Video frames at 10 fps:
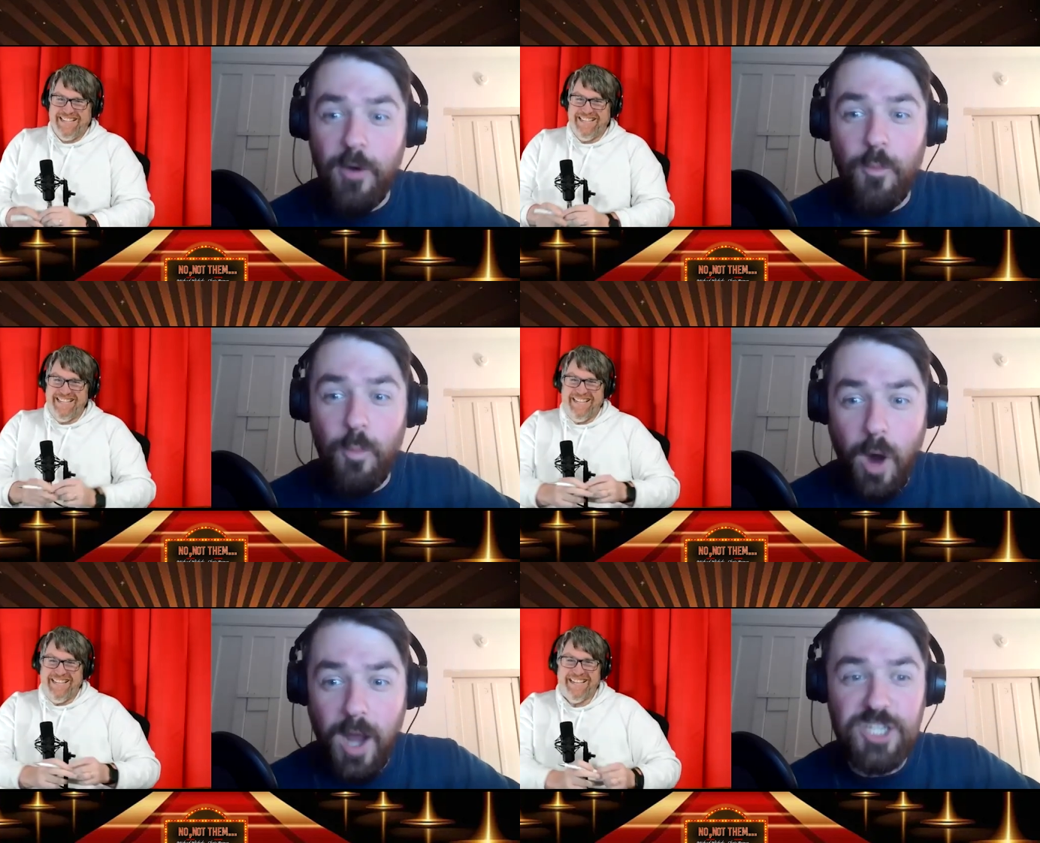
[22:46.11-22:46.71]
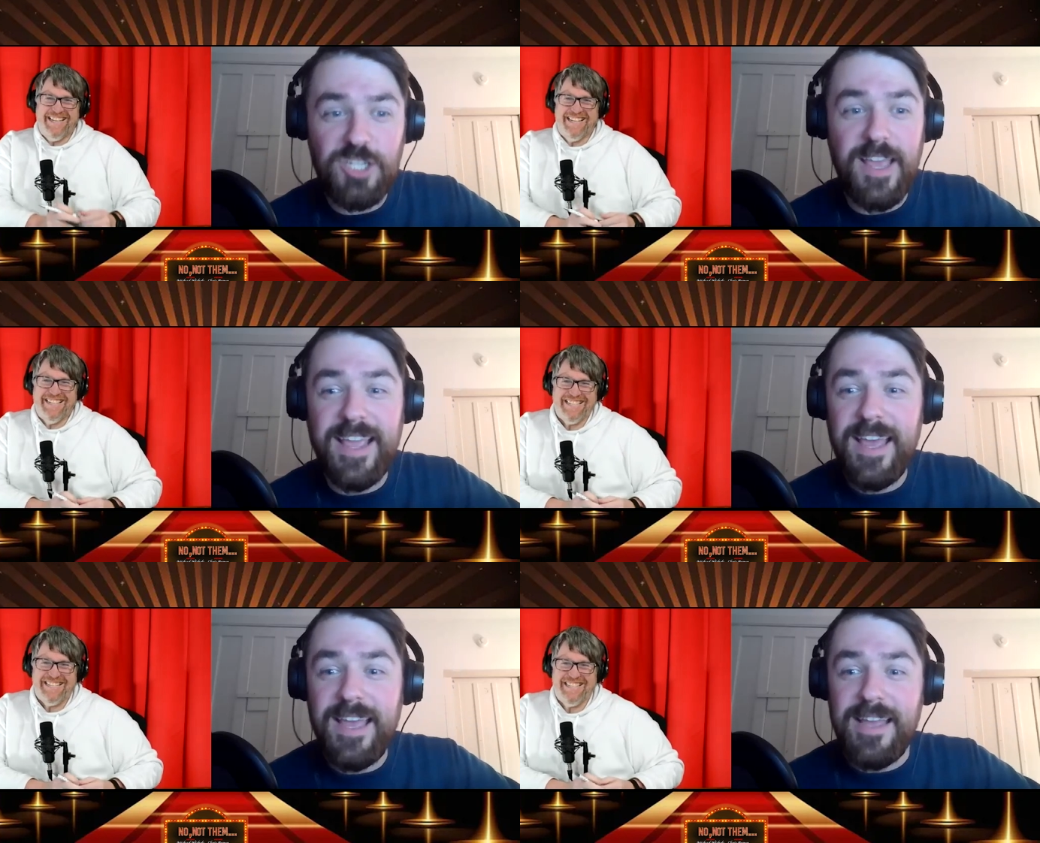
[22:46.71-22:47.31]
Speaker 1: watch
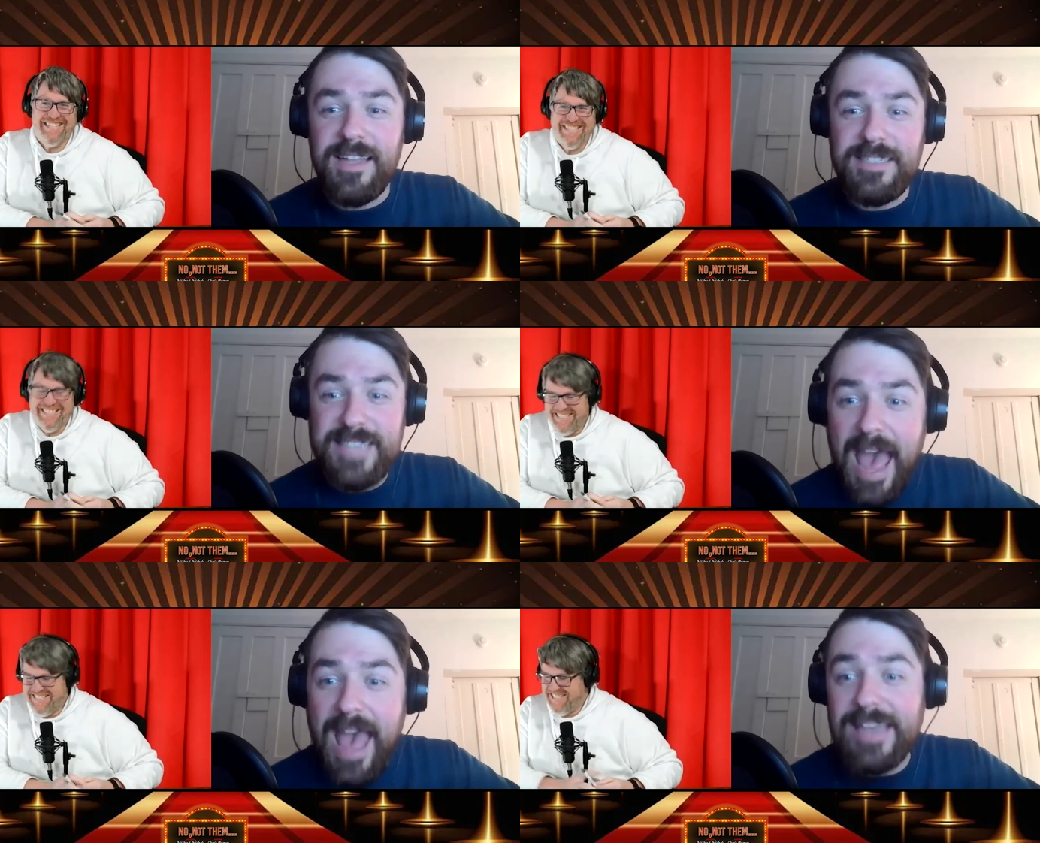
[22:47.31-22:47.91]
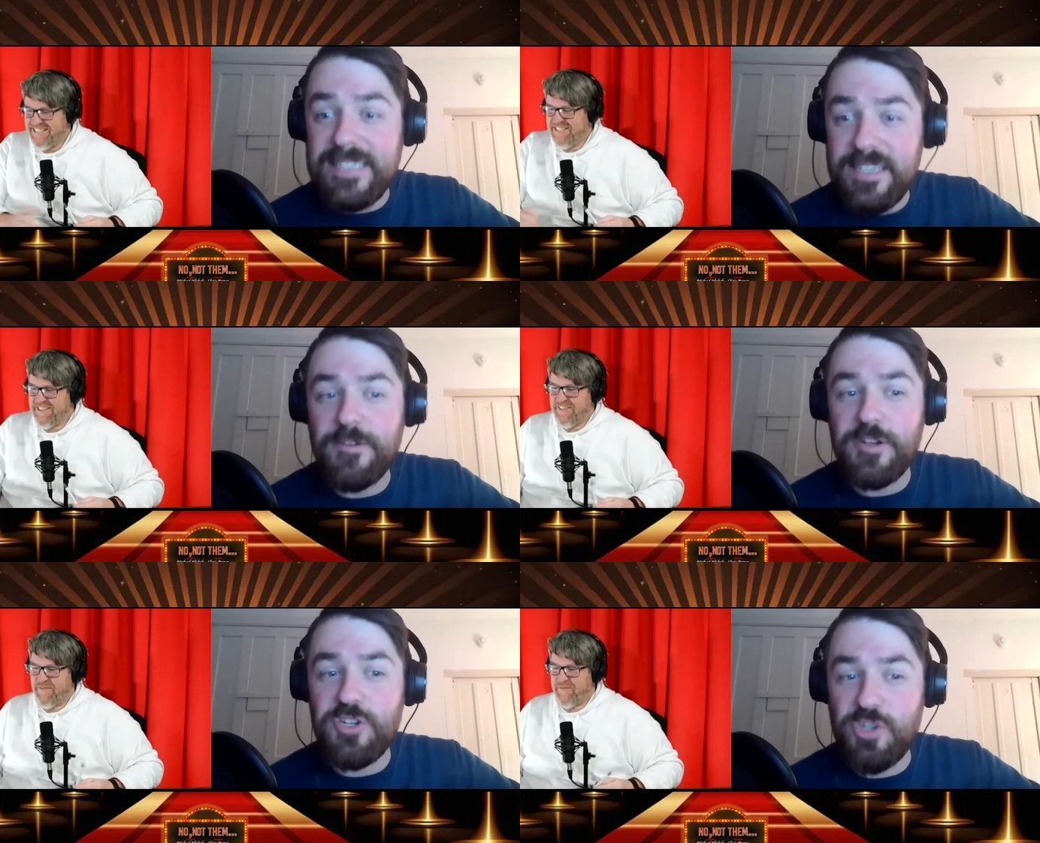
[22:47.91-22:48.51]
like ten
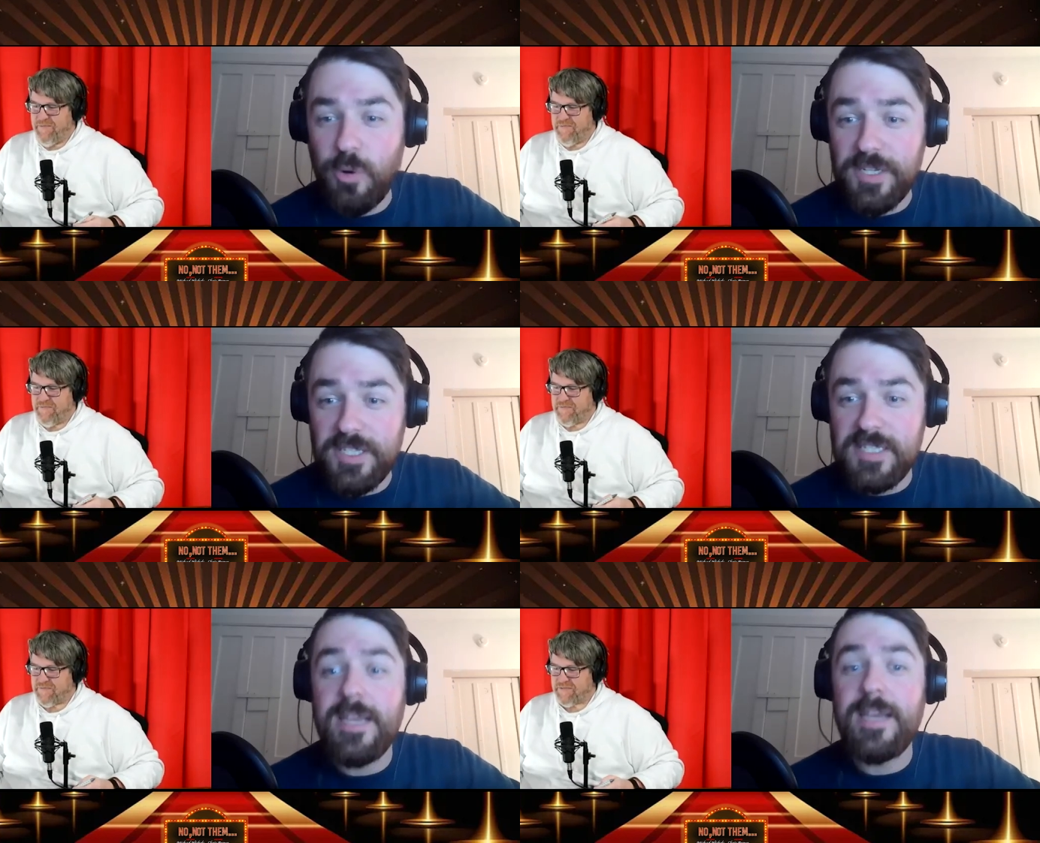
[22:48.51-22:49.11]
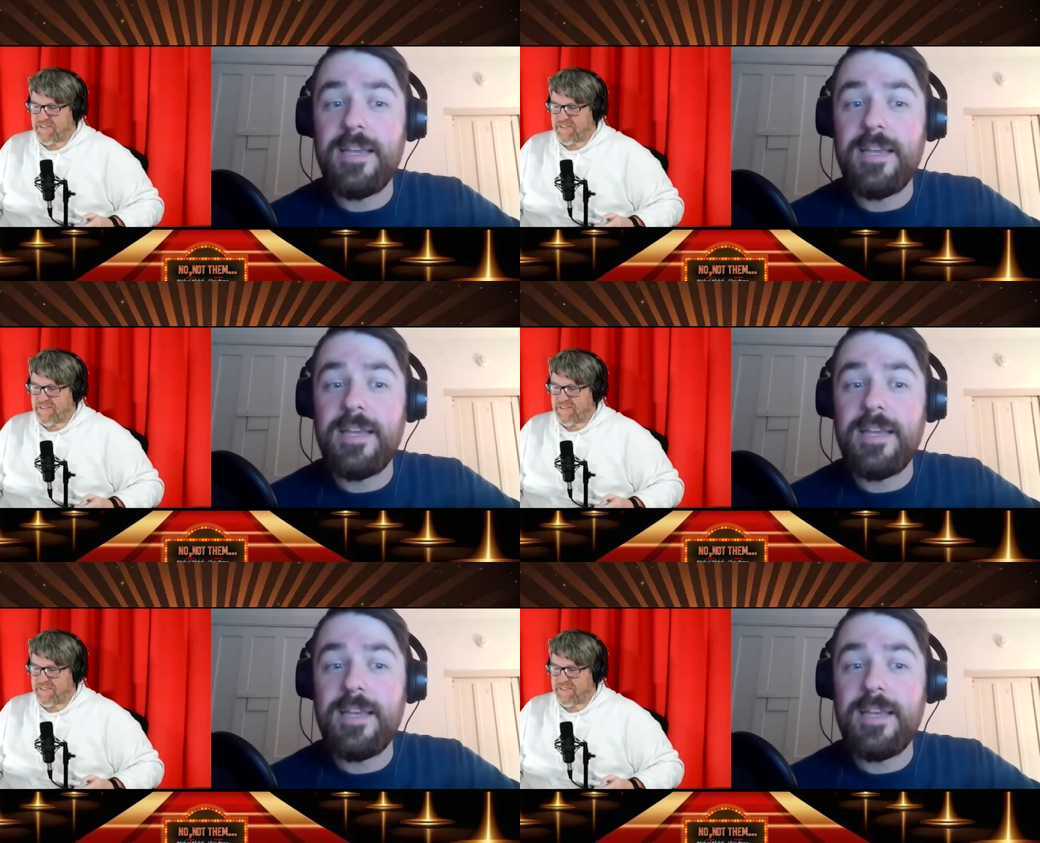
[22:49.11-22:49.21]
different shorts,